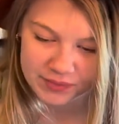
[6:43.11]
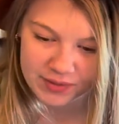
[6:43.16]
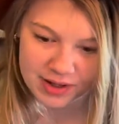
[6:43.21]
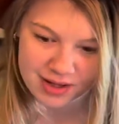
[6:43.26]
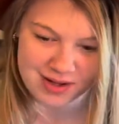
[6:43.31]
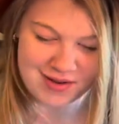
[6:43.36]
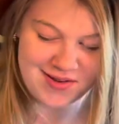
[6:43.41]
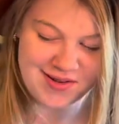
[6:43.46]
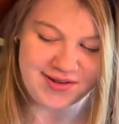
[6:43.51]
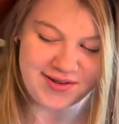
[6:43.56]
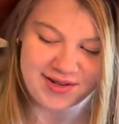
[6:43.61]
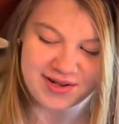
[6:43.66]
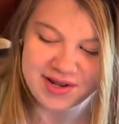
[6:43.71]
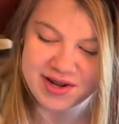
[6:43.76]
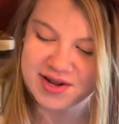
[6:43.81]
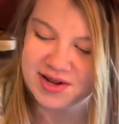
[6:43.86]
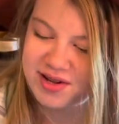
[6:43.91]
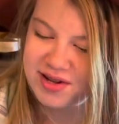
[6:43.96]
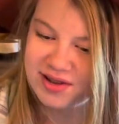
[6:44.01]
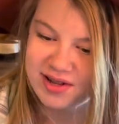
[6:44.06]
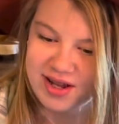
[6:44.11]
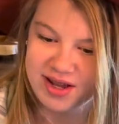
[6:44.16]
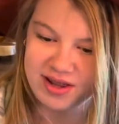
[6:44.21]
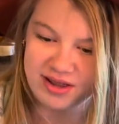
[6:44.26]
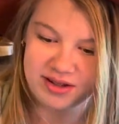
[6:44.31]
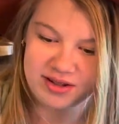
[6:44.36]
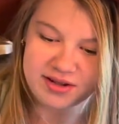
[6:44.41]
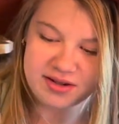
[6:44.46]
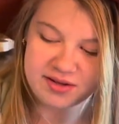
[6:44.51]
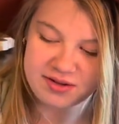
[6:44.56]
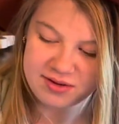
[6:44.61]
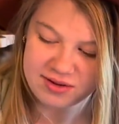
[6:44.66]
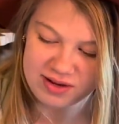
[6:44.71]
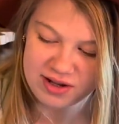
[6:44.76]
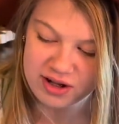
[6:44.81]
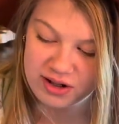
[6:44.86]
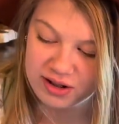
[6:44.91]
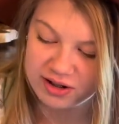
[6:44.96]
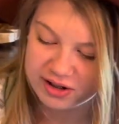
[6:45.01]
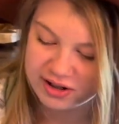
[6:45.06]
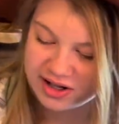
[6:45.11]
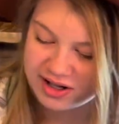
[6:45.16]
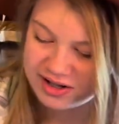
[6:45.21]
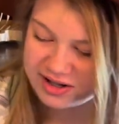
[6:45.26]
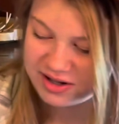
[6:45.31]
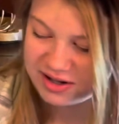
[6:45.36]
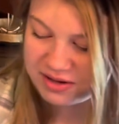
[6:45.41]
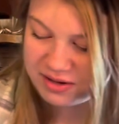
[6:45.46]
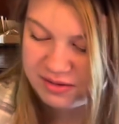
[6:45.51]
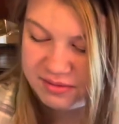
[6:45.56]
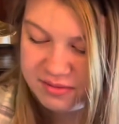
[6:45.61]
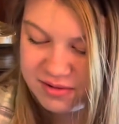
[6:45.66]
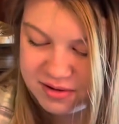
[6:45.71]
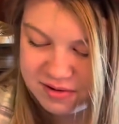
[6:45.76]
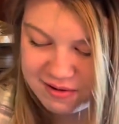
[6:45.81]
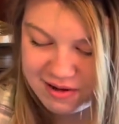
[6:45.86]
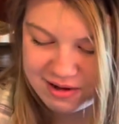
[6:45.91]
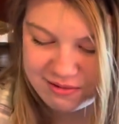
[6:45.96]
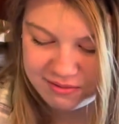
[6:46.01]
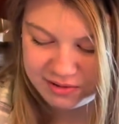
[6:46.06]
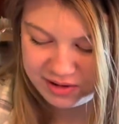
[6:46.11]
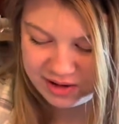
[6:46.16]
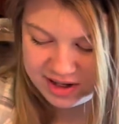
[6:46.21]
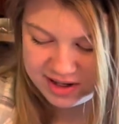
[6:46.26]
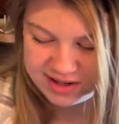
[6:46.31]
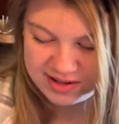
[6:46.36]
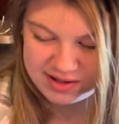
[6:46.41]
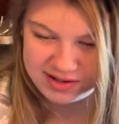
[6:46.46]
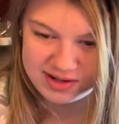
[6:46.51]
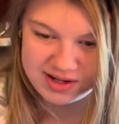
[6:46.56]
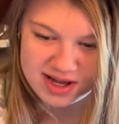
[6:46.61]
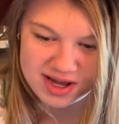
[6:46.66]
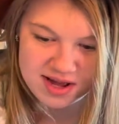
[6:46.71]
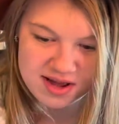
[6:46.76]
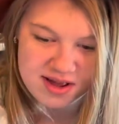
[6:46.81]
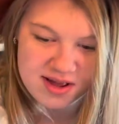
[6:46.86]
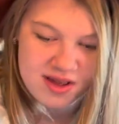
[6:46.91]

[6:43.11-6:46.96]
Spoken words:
Because like littler kids could do it really easily.